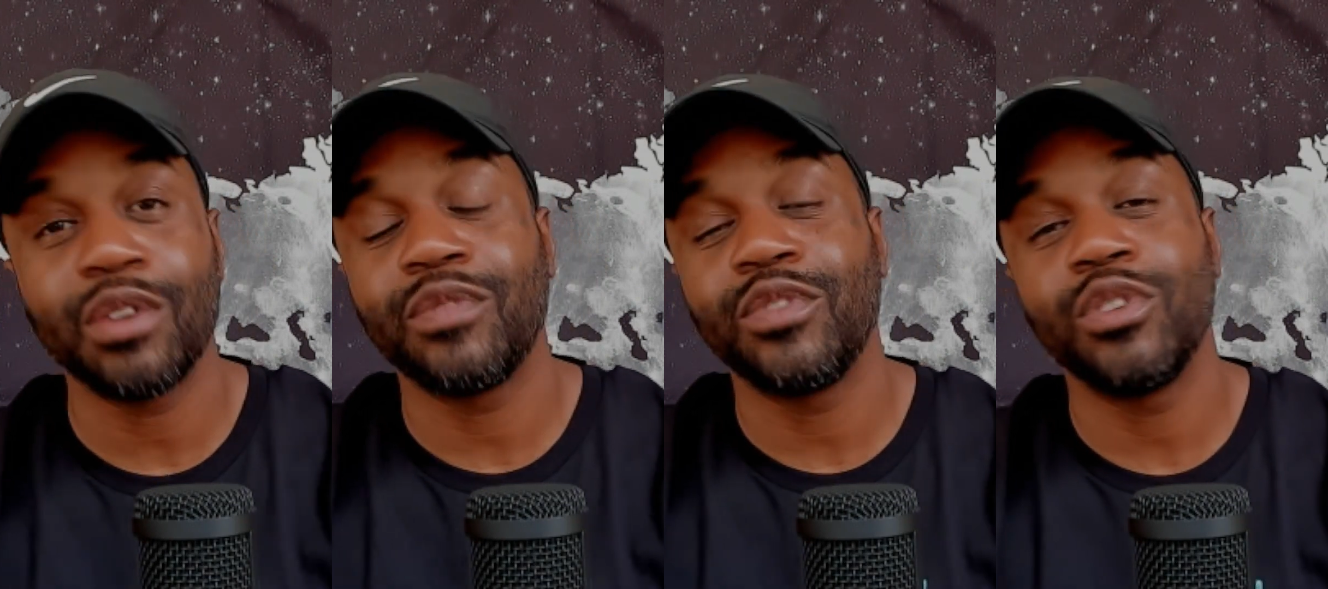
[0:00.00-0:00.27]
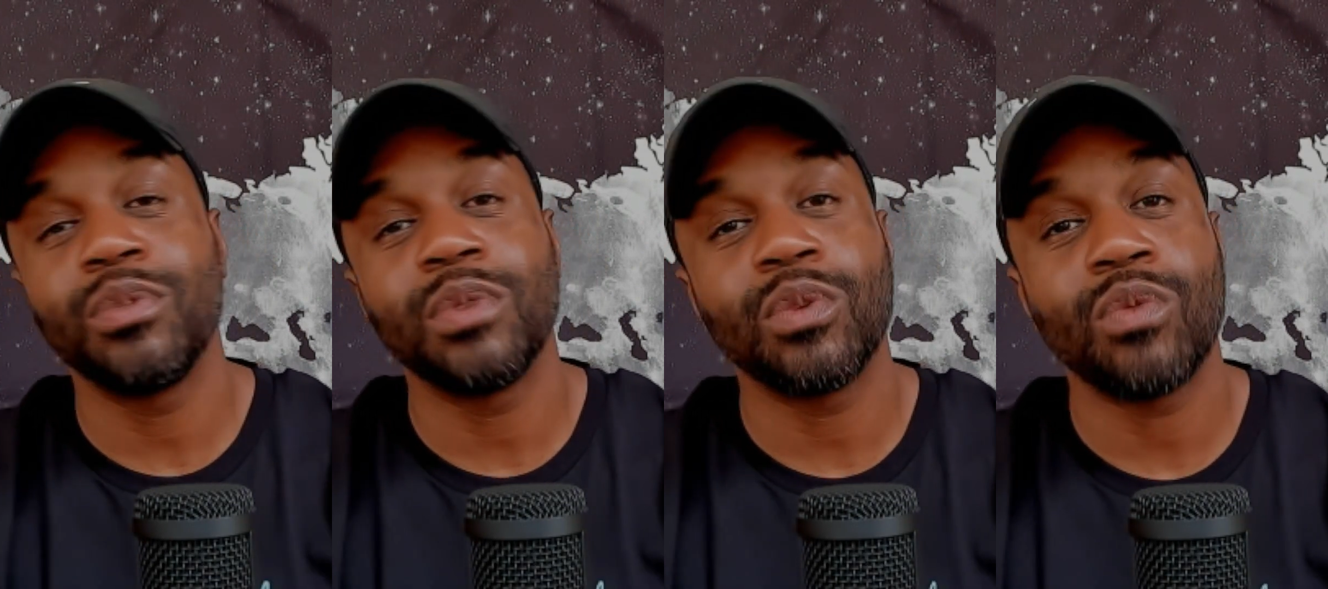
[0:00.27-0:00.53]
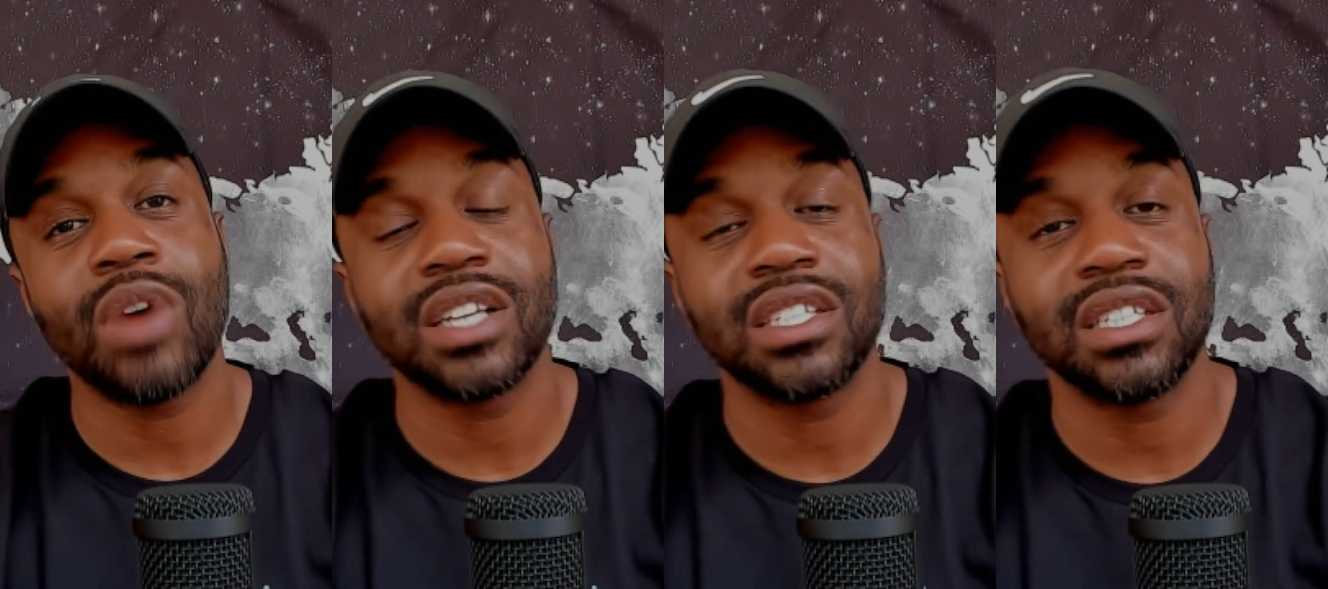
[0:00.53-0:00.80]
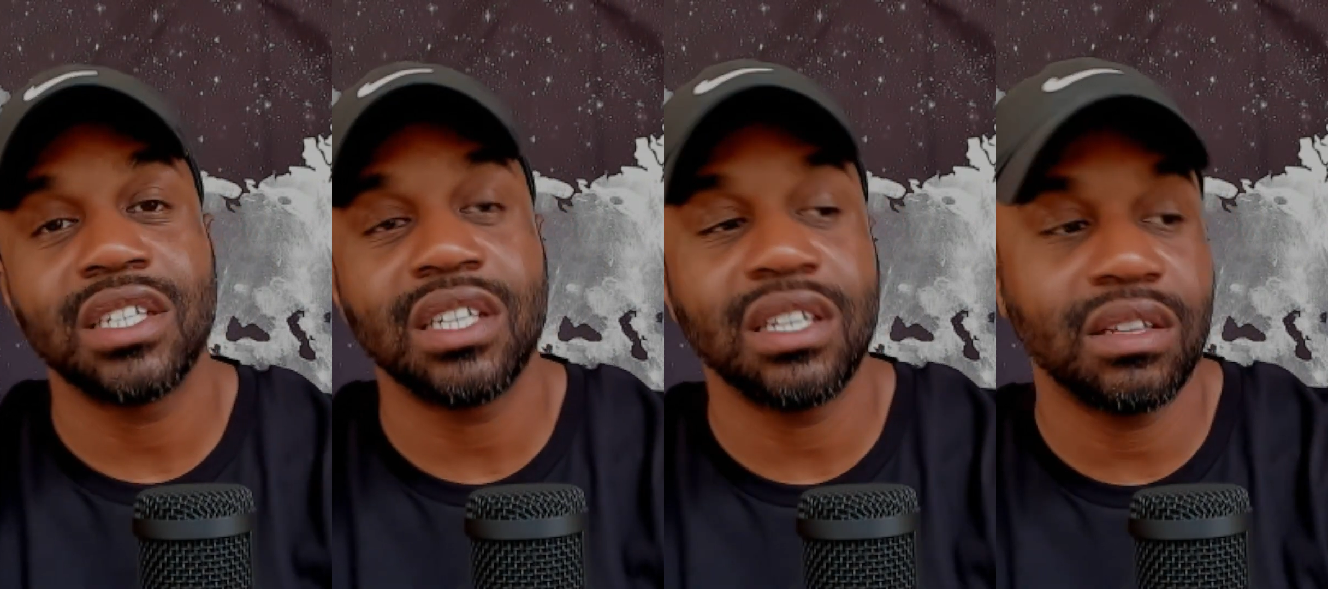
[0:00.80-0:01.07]
If you've been
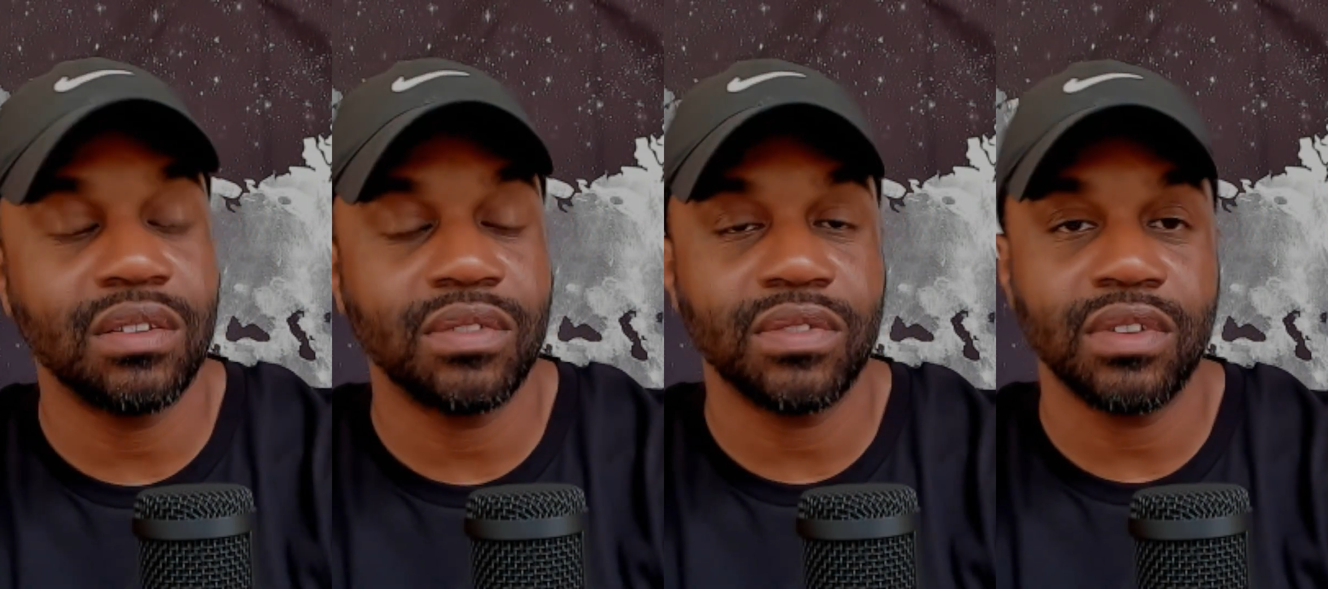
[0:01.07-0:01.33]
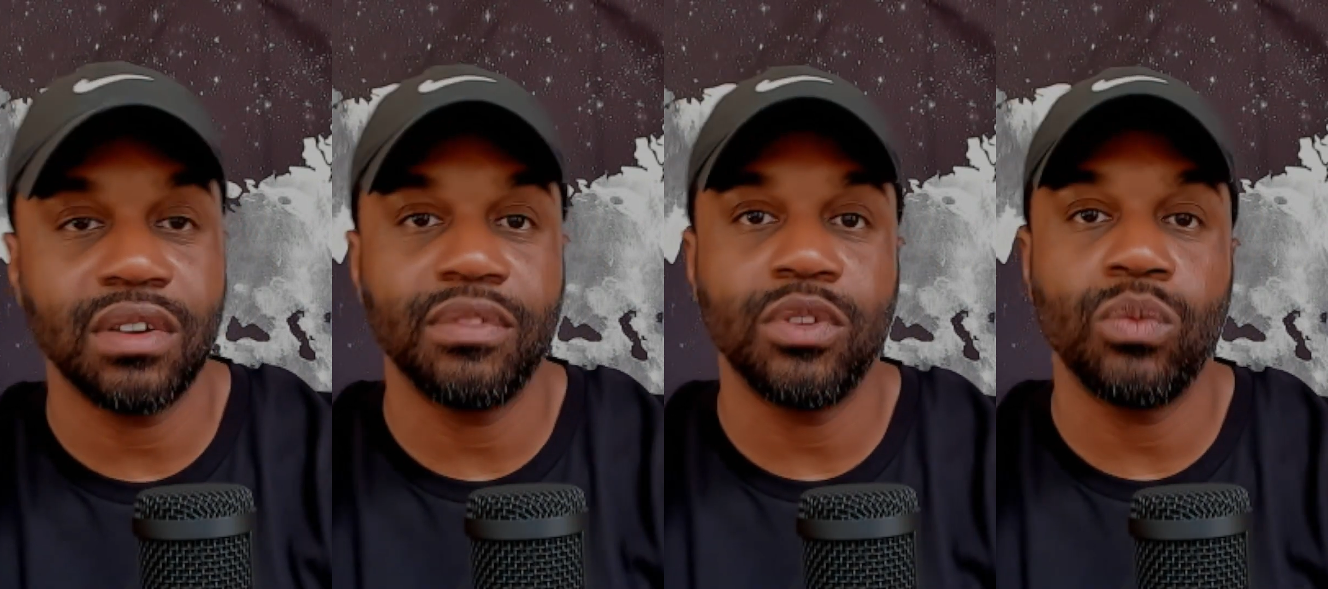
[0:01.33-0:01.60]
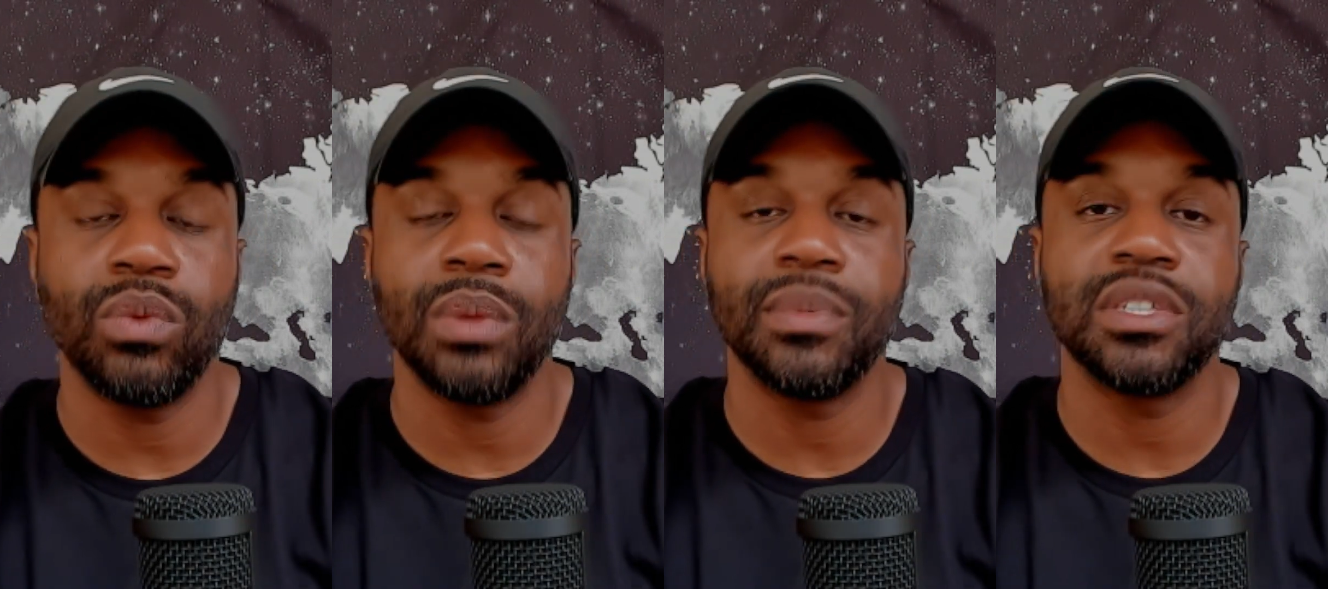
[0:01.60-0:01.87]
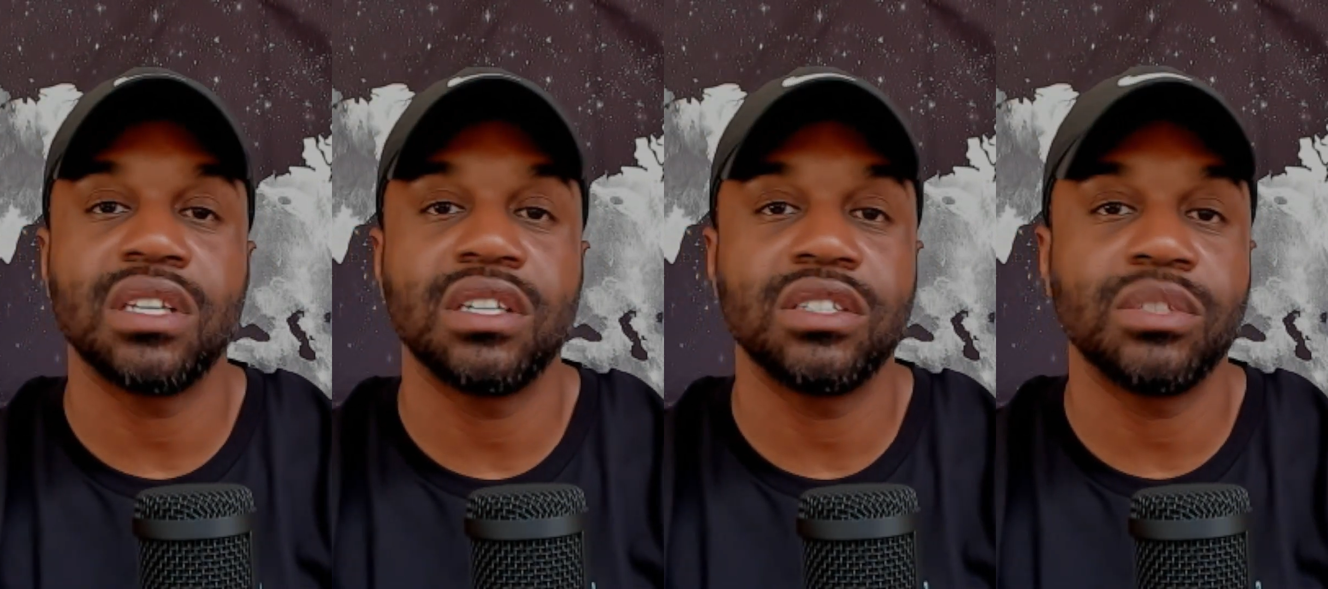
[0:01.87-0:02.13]
watching any of the
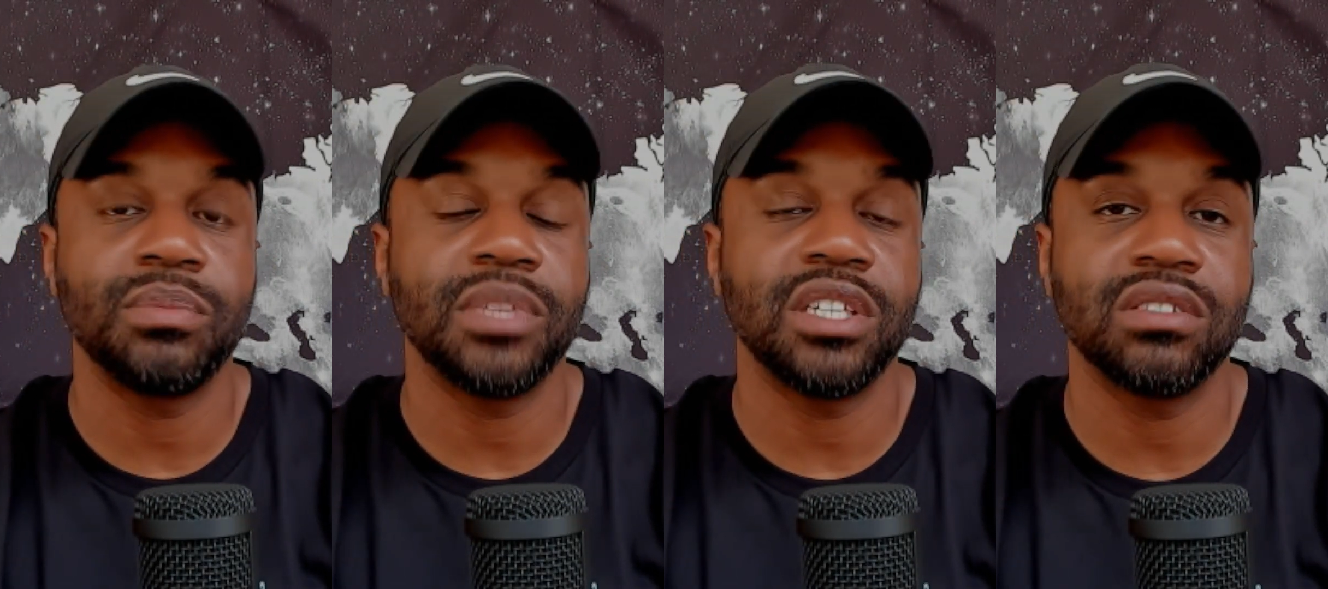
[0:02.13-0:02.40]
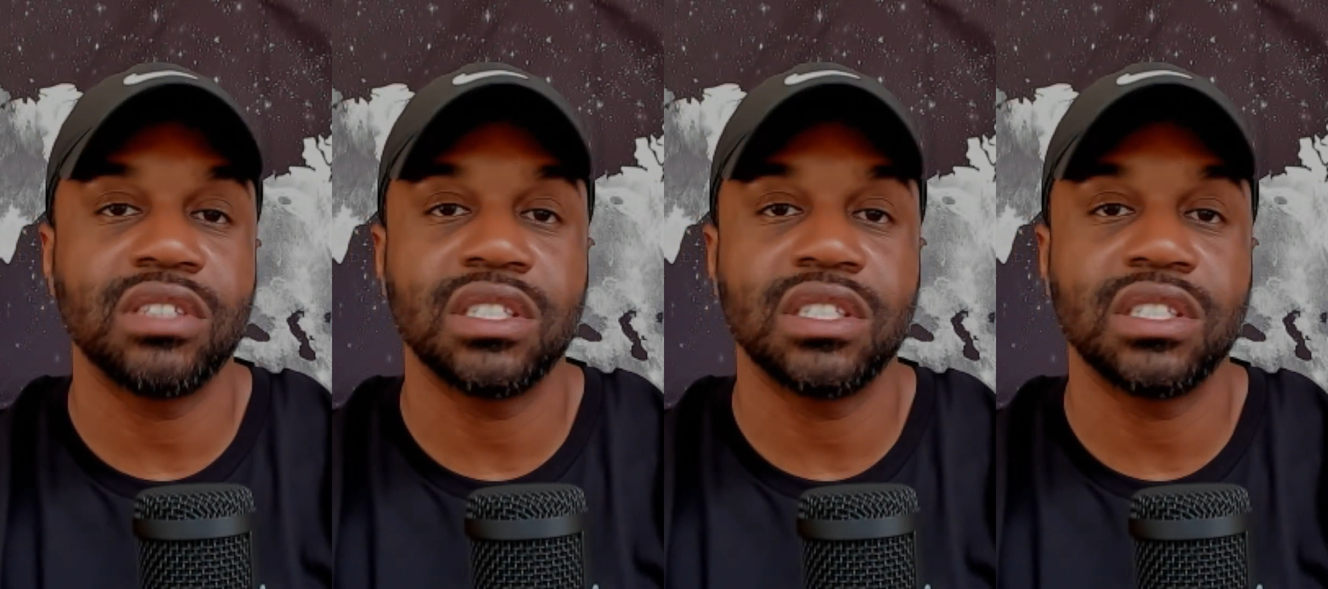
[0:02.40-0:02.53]
women's 100 meters,